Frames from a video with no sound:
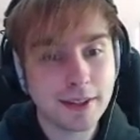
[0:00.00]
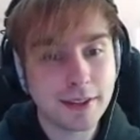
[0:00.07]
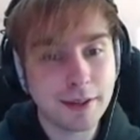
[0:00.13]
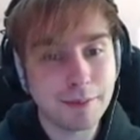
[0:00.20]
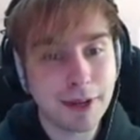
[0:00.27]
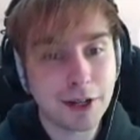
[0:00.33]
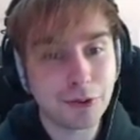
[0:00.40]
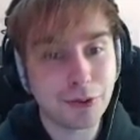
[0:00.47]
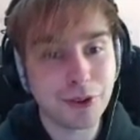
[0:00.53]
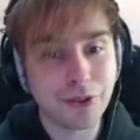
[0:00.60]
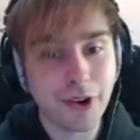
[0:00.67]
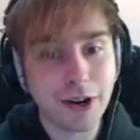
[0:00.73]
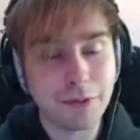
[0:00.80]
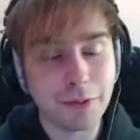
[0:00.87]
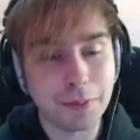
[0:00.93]
the middle
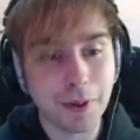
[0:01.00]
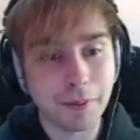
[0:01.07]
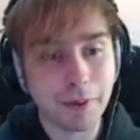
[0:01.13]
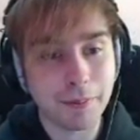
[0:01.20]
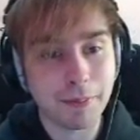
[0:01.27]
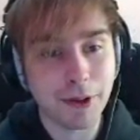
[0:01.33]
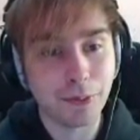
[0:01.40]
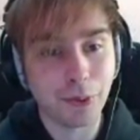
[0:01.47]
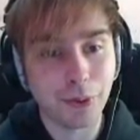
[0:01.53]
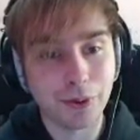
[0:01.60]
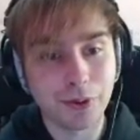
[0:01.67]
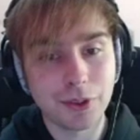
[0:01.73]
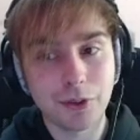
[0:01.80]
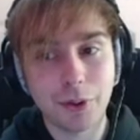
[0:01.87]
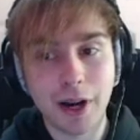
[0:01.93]
3 will probably be
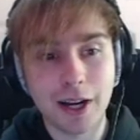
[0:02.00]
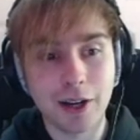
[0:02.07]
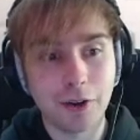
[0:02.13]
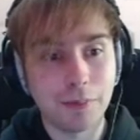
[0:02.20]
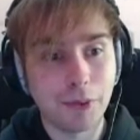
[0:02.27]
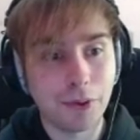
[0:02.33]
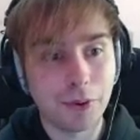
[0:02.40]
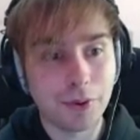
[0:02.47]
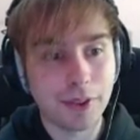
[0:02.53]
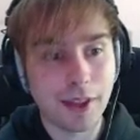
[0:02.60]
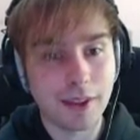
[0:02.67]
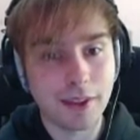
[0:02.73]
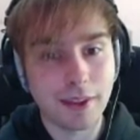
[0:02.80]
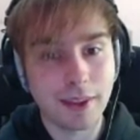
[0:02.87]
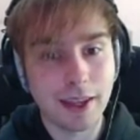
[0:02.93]
worn quite a lot more
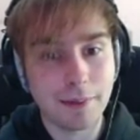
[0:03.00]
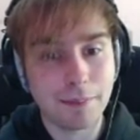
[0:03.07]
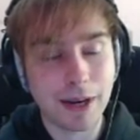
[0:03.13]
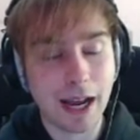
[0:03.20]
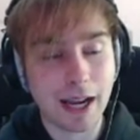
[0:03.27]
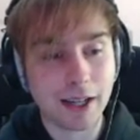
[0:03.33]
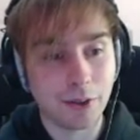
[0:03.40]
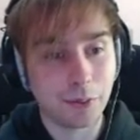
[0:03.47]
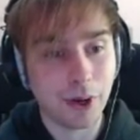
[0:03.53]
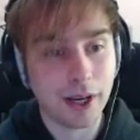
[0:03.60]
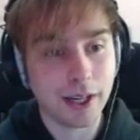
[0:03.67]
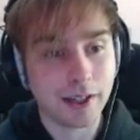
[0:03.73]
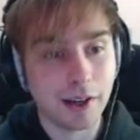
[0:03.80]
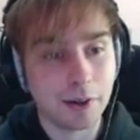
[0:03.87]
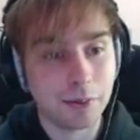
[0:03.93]
than the black and the
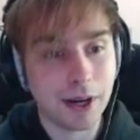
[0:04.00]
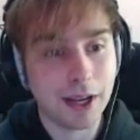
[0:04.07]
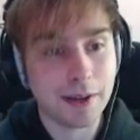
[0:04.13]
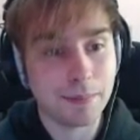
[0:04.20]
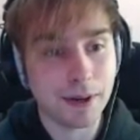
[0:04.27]
white colorway,